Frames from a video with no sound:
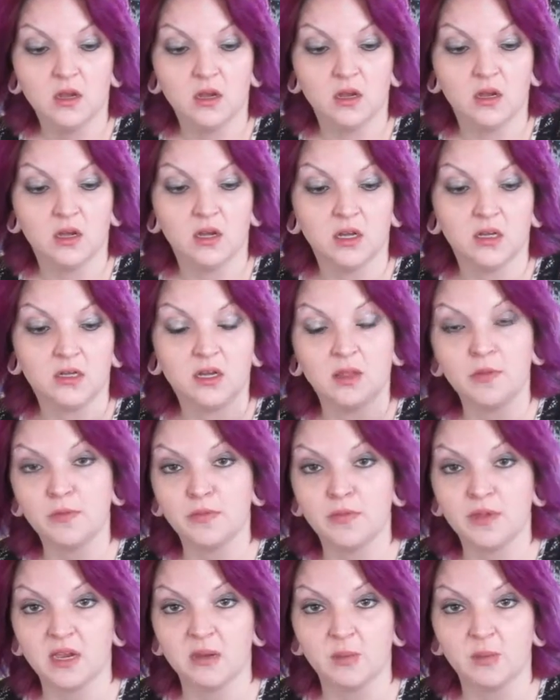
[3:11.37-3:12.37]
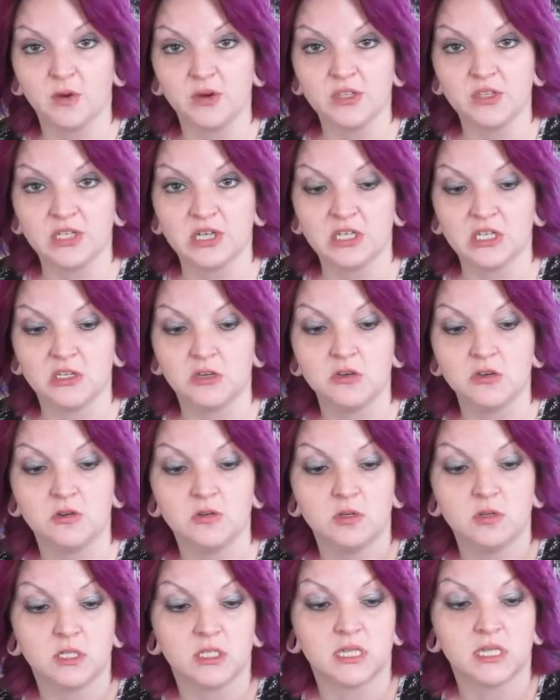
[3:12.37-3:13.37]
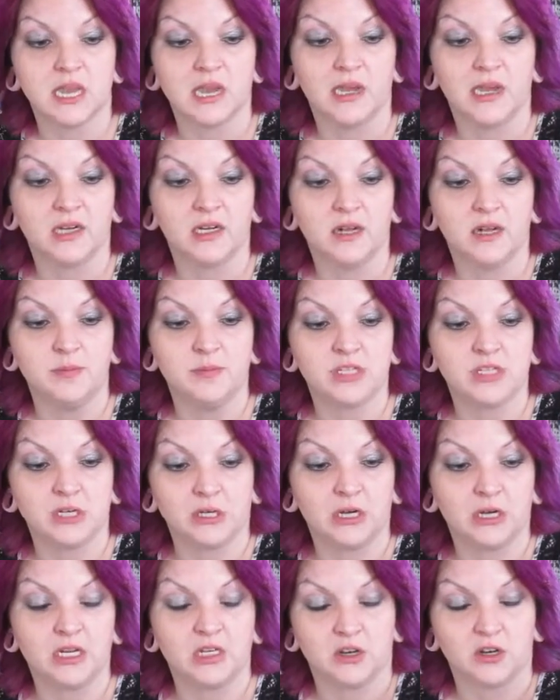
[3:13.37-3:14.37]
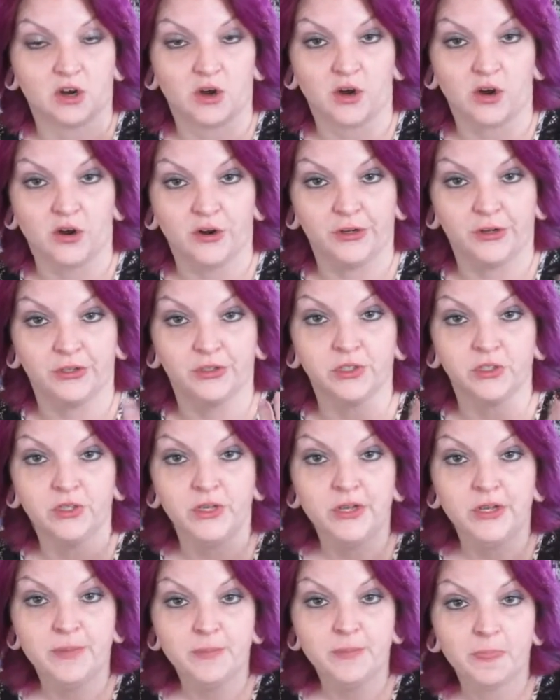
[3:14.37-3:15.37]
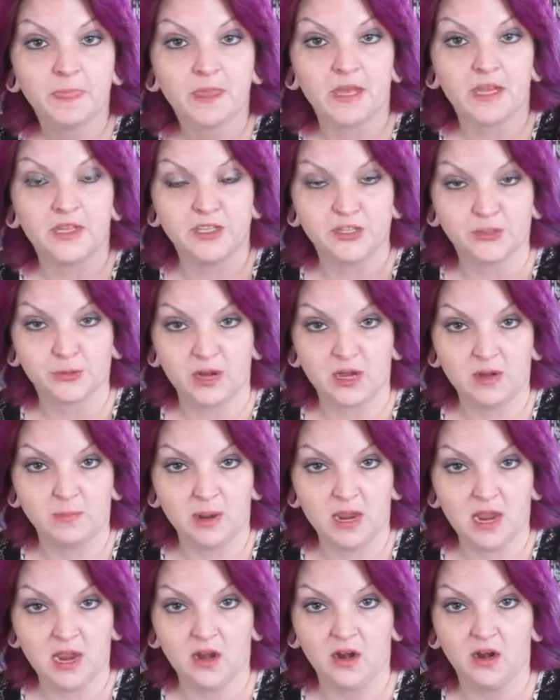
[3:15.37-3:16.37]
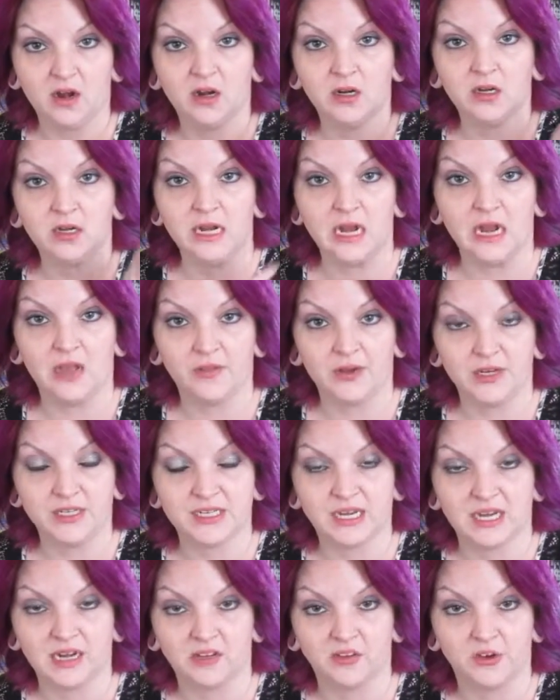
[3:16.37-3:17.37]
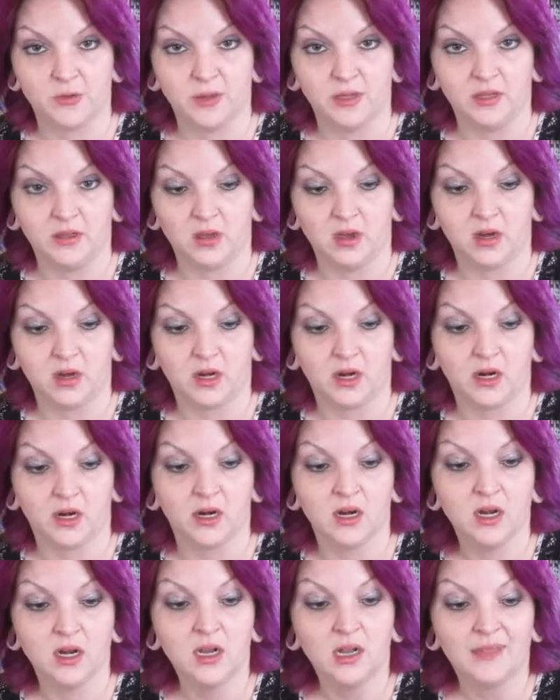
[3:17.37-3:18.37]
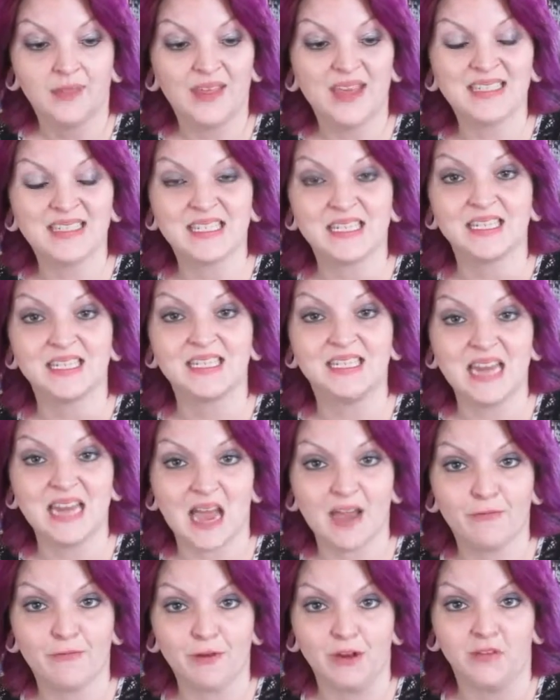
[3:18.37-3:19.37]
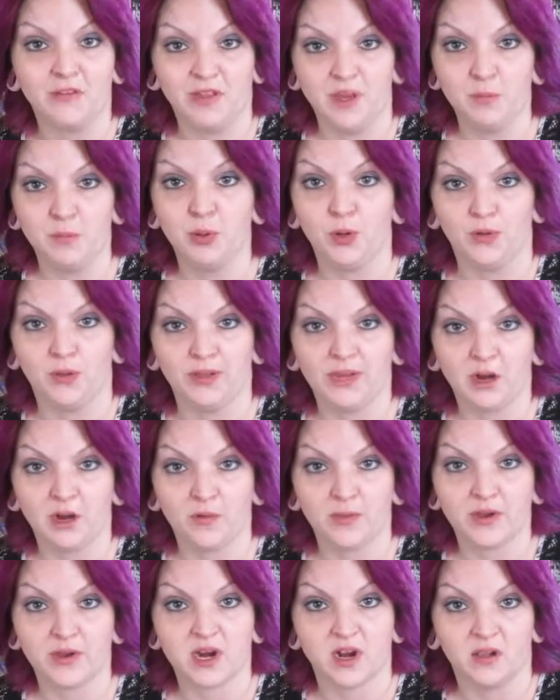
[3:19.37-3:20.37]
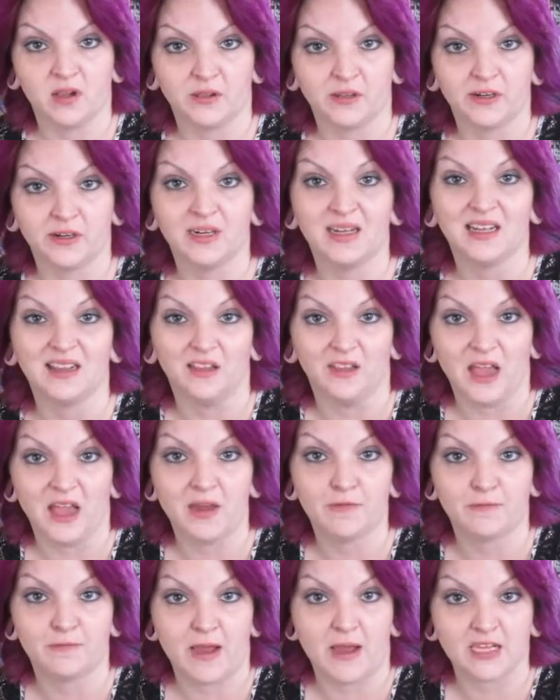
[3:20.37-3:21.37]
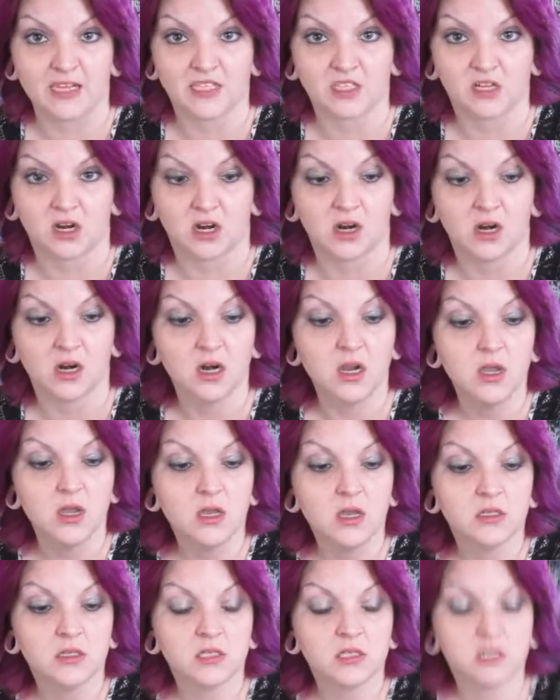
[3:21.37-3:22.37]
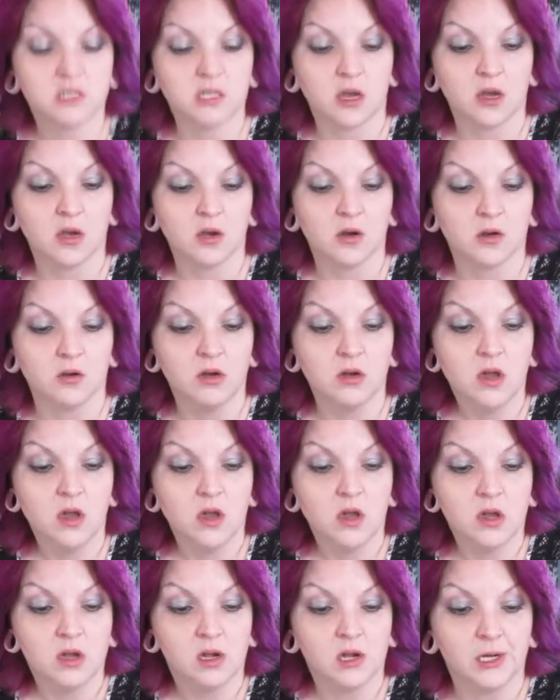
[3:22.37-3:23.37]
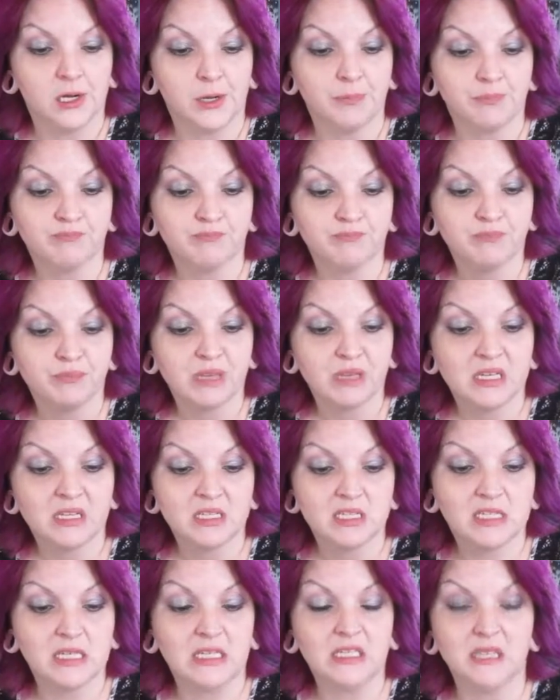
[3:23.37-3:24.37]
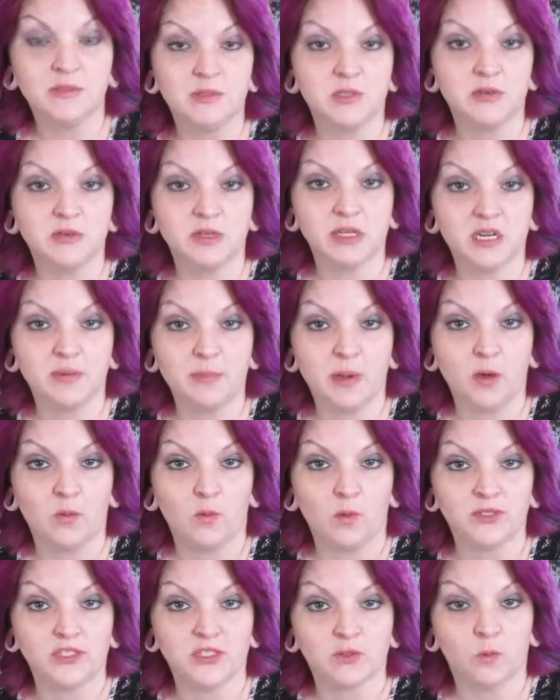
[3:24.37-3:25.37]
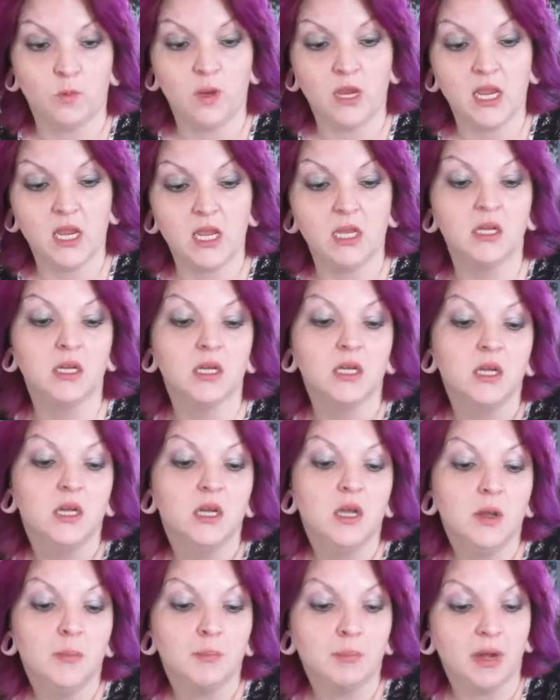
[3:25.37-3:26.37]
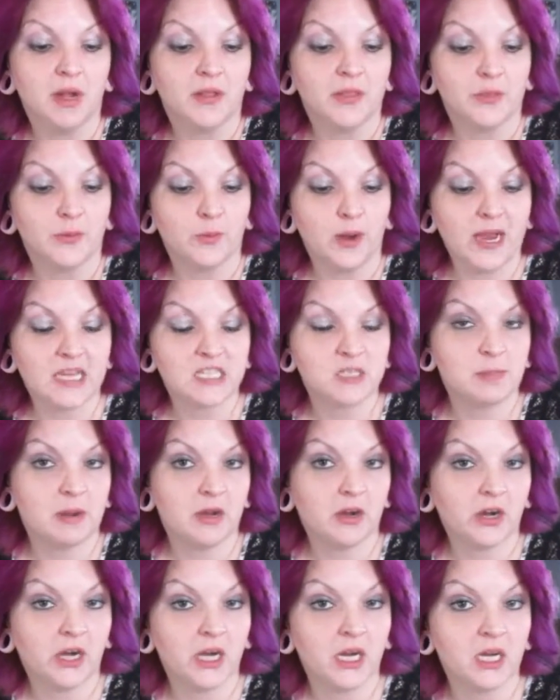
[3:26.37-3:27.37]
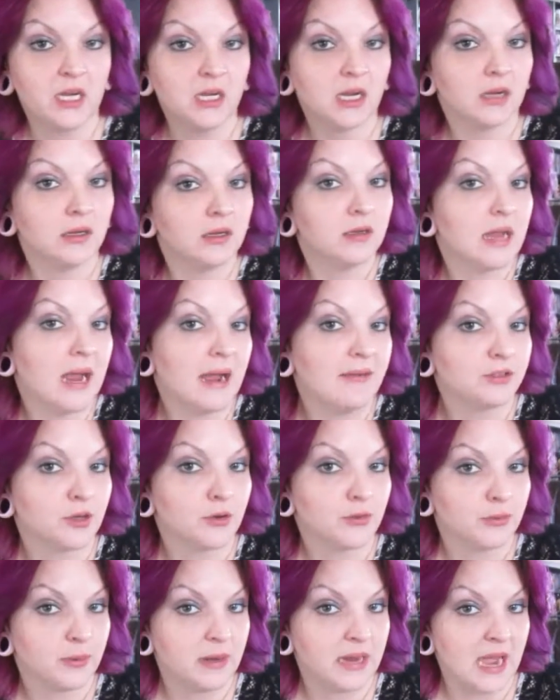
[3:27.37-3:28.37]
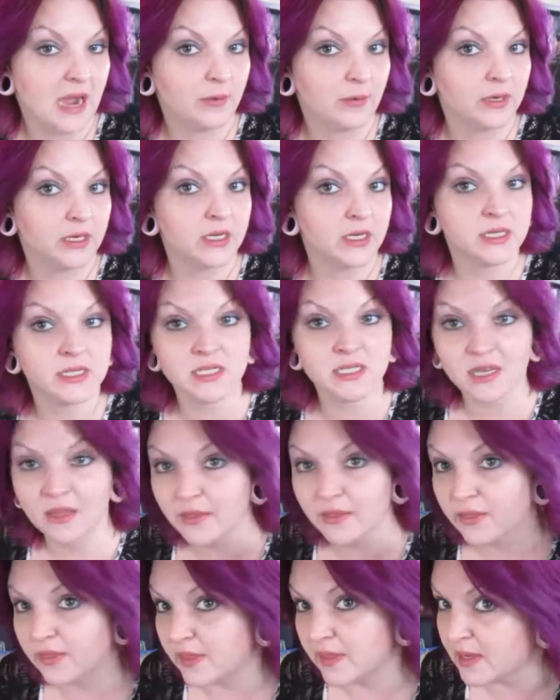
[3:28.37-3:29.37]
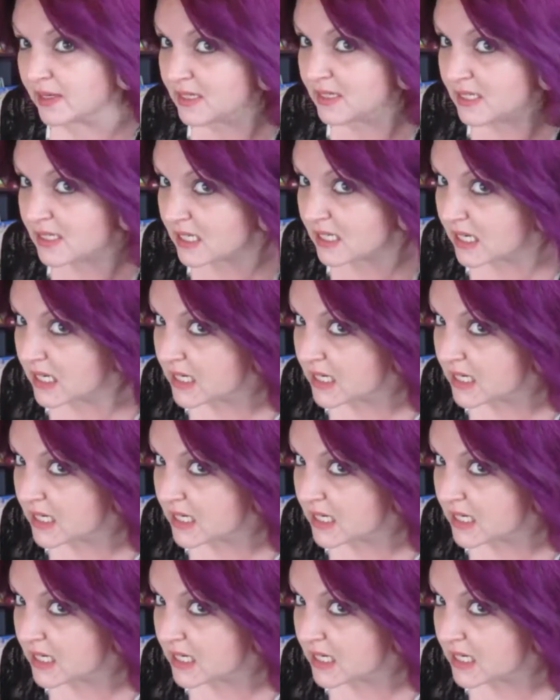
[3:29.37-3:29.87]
Another thing I'm noticing too is that I'm starting to curl and straighten my hair now that it's getting a little bit longer. That's definitely pulling out the color a lot faster. So still I'm doing it about once a week, but the raspberry, after 3 hours, this